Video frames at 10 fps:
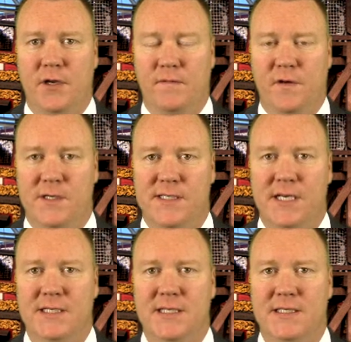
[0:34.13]
good for
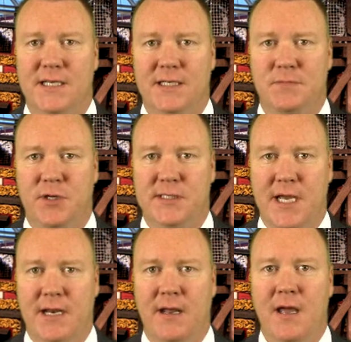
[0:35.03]
66%